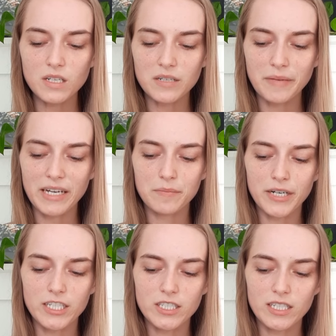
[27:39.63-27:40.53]
My
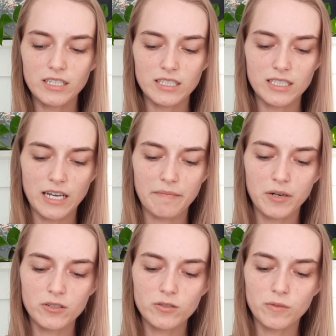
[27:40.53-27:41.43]
impression is that
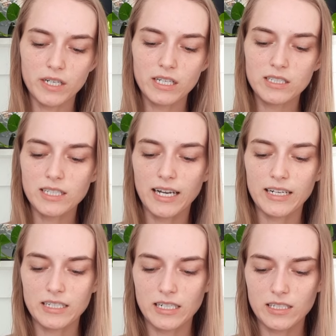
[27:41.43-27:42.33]
most working
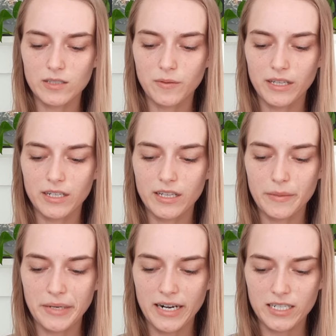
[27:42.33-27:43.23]
scientists, whether they
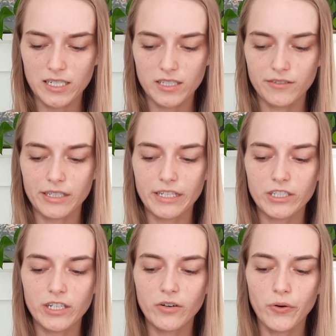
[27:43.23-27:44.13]
practice a
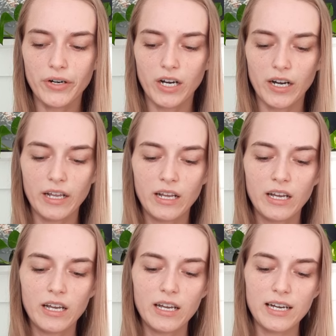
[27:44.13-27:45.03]
religion or not,
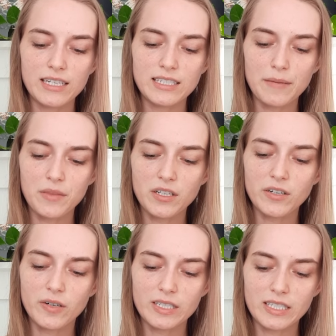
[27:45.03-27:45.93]
accept the
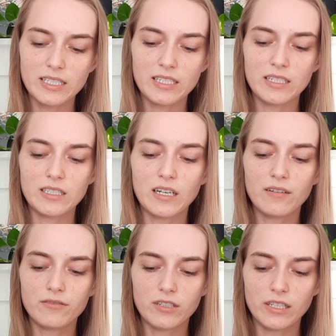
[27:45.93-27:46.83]
coexistence
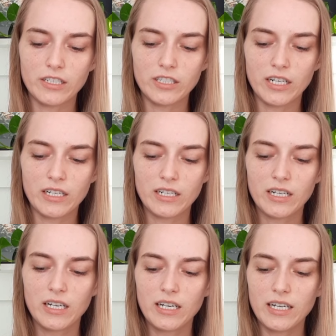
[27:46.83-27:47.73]
of religion,
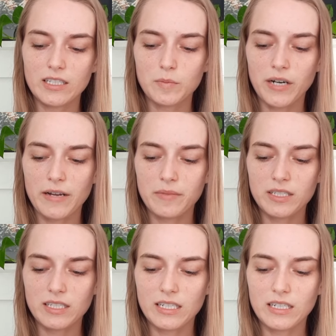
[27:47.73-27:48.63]
its
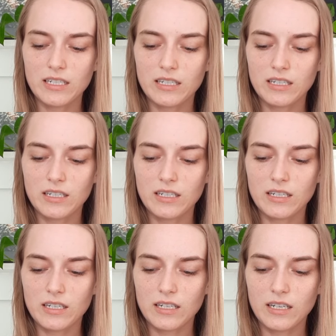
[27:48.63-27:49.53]
primacy
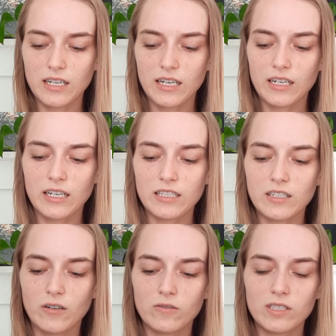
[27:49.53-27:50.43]
in its
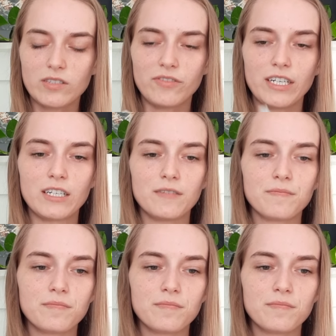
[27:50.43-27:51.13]
own sphere,